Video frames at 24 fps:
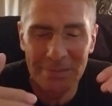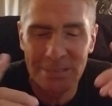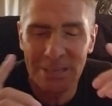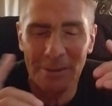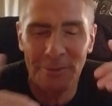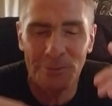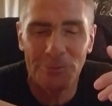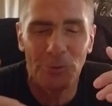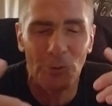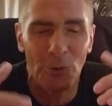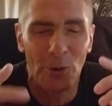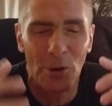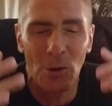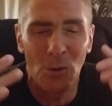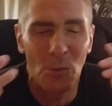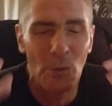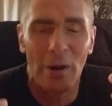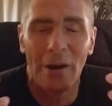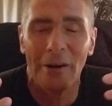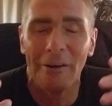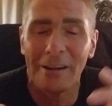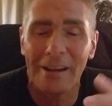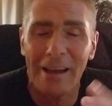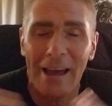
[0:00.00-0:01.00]
tinfoil
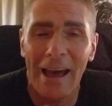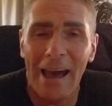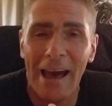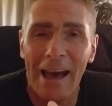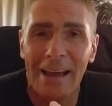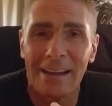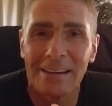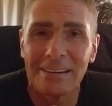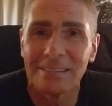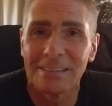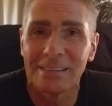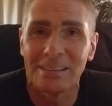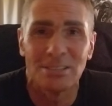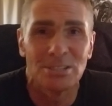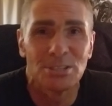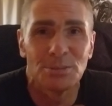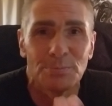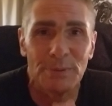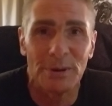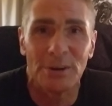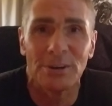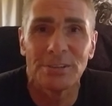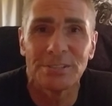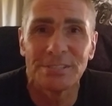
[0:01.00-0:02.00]
wearing hat
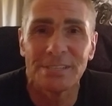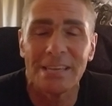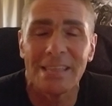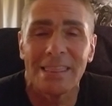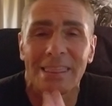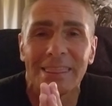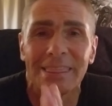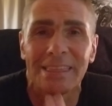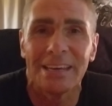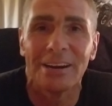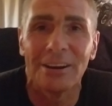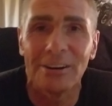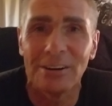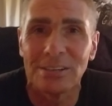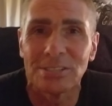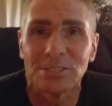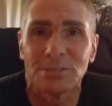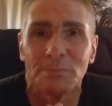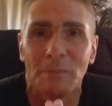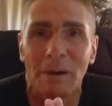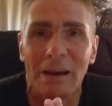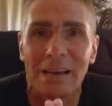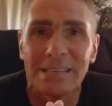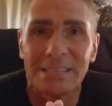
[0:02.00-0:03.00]
conspiracy
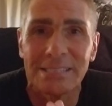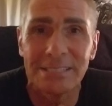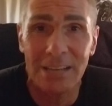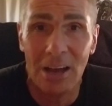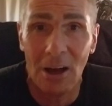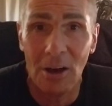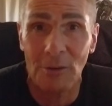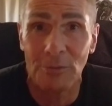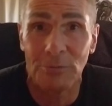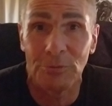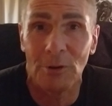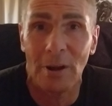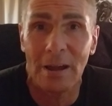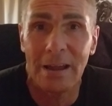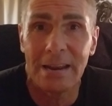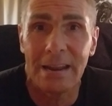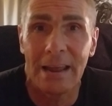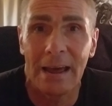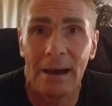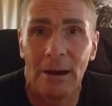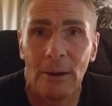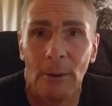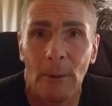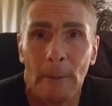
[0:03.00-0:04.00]
theorist myself right
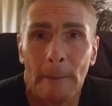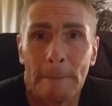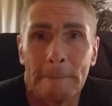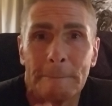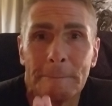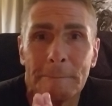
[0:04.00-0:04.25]
now.